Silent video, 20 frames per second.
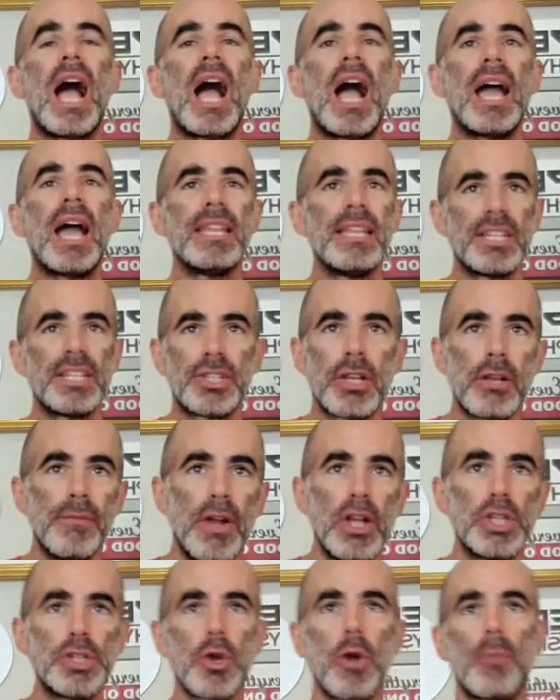I, I, took a
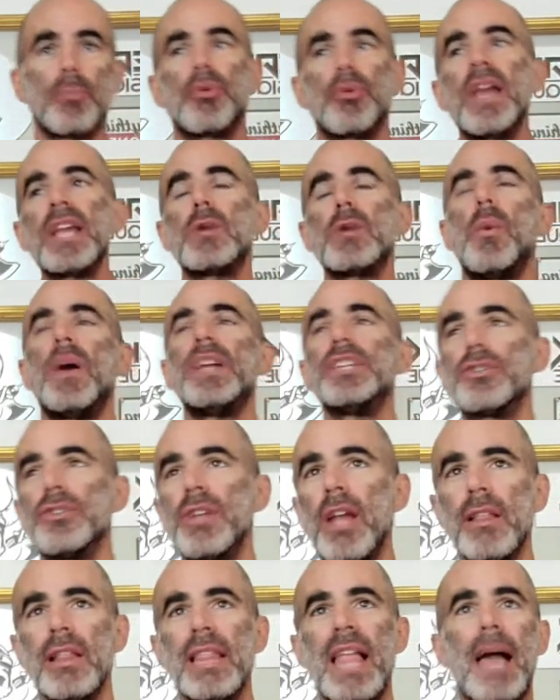very short break, went to
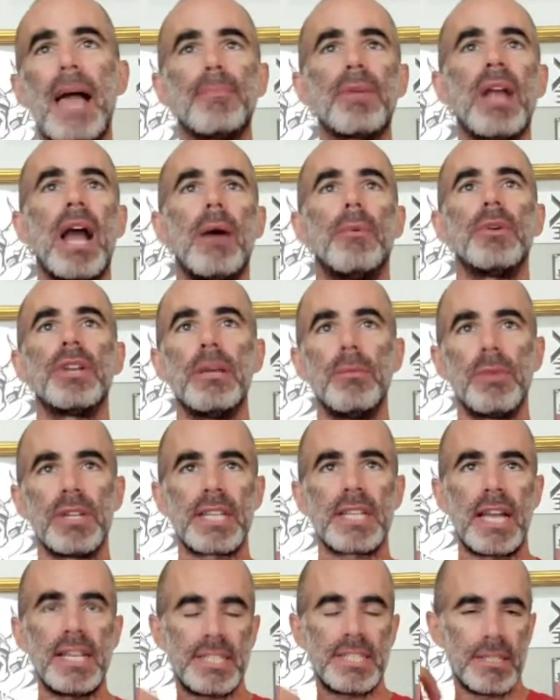another lap, got one in with
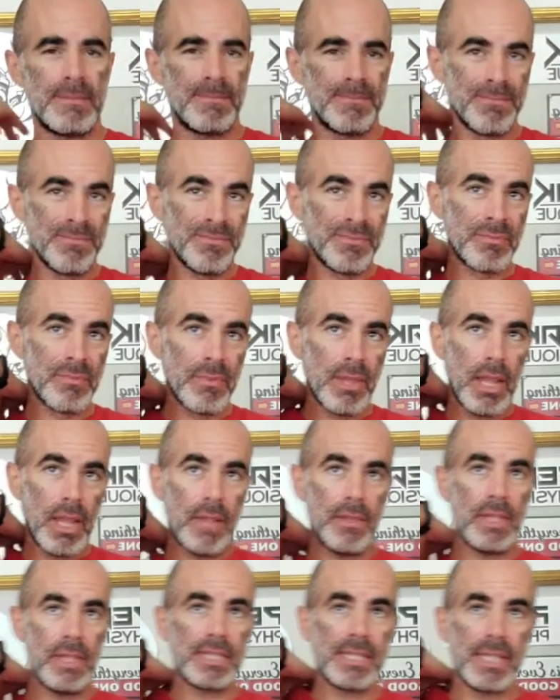Tyson,
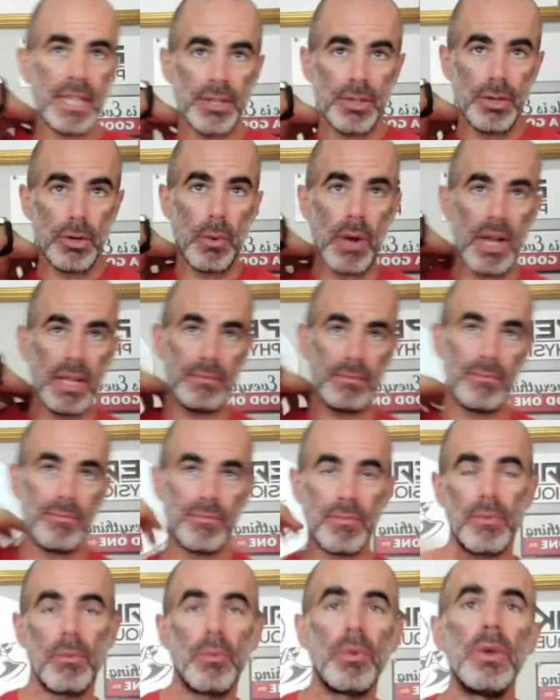and then said, you know what?
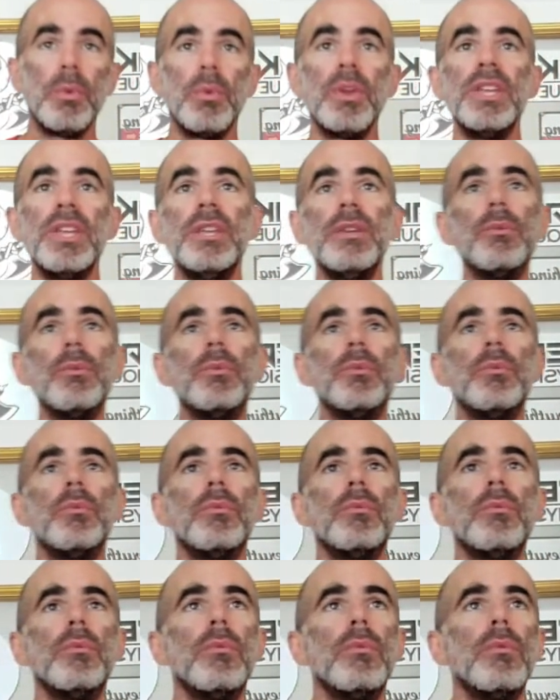We, we,
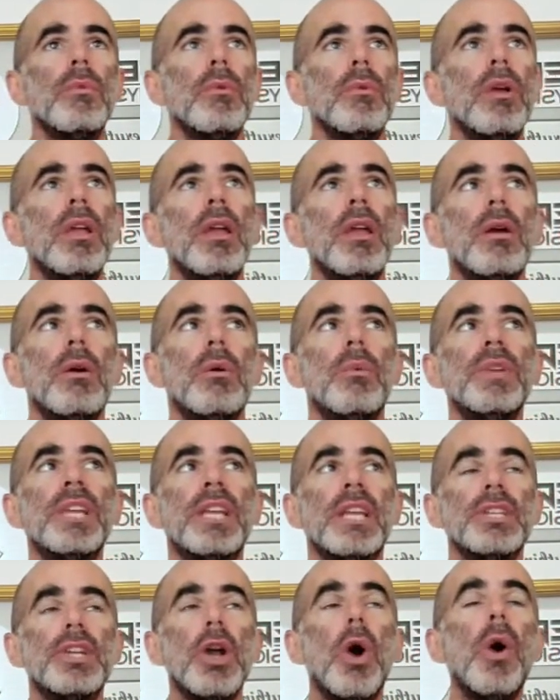we
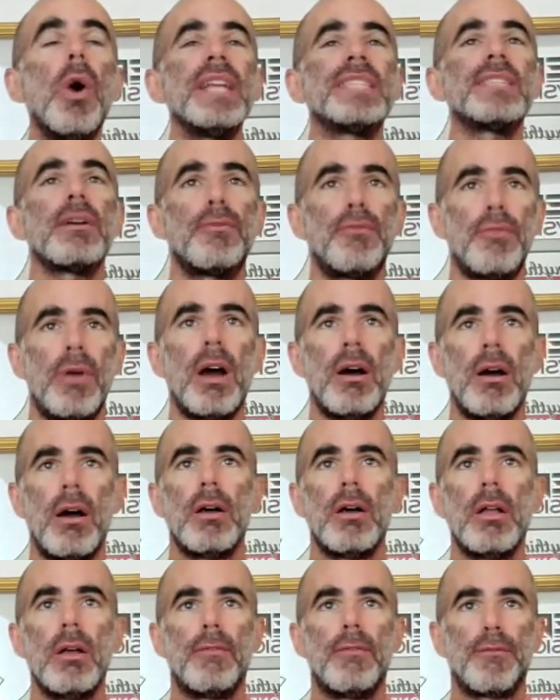could go as a, a,
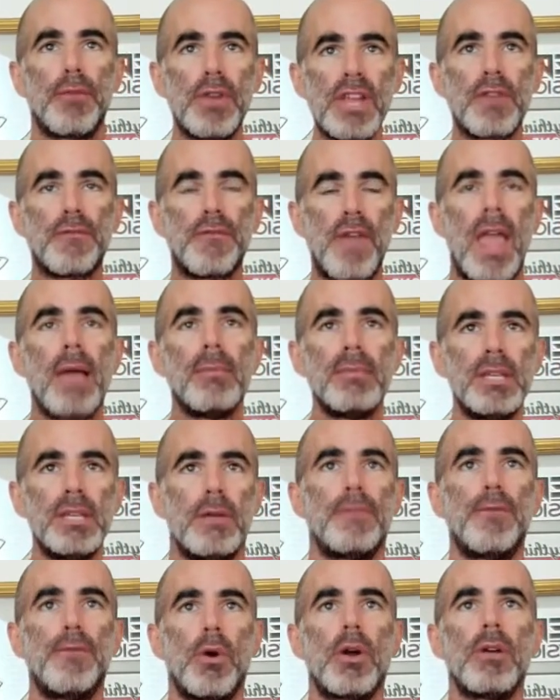a freak family, the
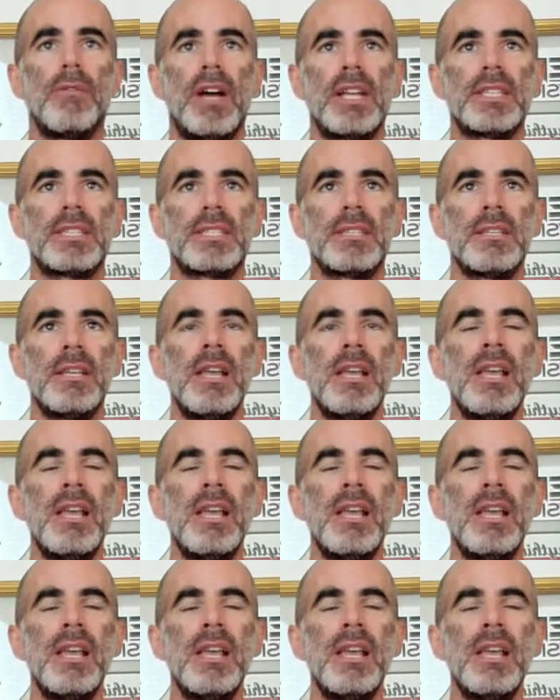four of us.